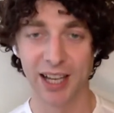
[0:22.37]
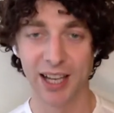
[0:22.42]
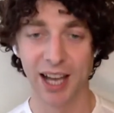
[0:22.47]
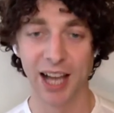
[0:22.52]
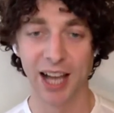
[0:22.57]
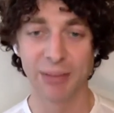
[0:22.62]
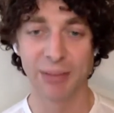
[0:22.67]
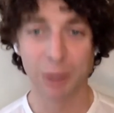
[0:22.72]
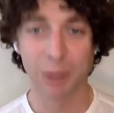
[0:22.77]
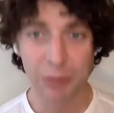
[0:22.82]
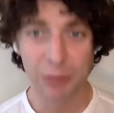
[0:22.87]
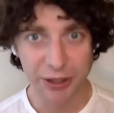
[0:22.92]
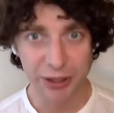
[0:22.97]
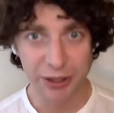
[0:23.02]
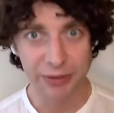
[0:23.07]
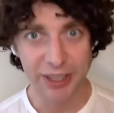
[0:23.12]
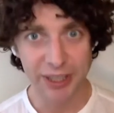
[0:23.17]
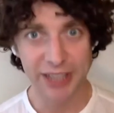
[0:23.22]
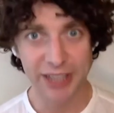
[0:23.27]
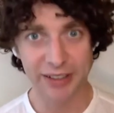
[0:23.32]
and one which you
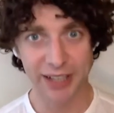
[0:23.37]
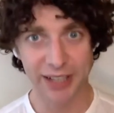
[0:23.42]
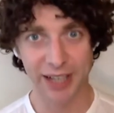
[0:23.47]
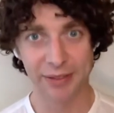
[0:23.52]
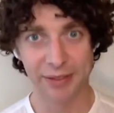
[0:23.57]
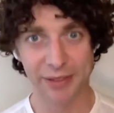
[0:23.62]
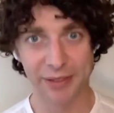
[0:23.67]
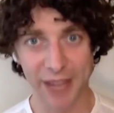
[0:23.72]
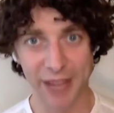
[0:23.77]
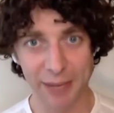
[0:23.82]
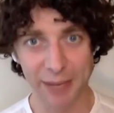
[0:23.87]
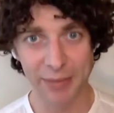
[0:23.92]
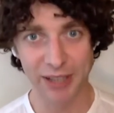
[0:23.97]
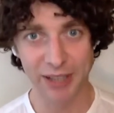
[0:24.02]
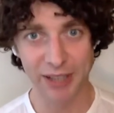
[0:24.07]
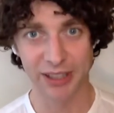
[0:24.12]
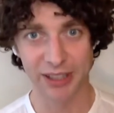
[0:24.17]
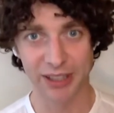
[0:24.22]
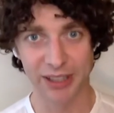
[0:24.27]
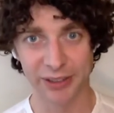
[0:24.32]
really don't have that
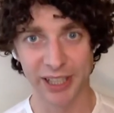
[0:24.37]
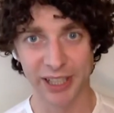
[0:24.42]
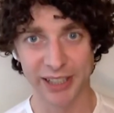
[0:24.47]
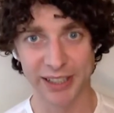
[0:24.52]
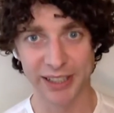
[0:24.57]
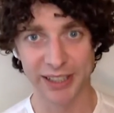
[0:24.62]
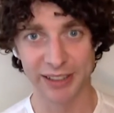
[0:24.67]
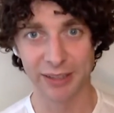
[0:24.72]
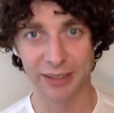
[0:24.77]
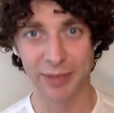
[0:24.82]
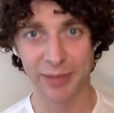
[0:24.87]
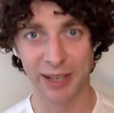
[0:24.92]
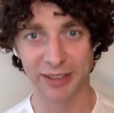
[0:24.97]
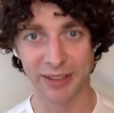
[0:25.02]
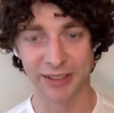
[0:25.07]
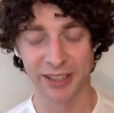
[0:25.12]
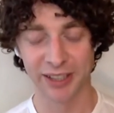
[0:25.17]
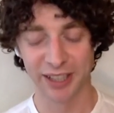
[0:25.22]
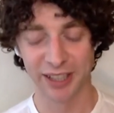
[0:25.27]
much of an idea about.